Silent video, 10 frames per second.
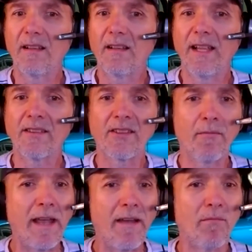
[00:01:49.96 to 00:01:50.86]
and
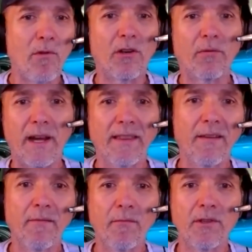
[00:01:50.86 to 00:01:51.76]
some have more, right?
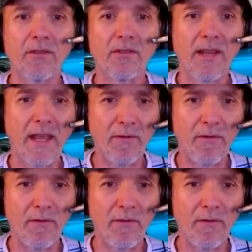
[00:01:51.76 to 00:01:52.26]
That which is heavy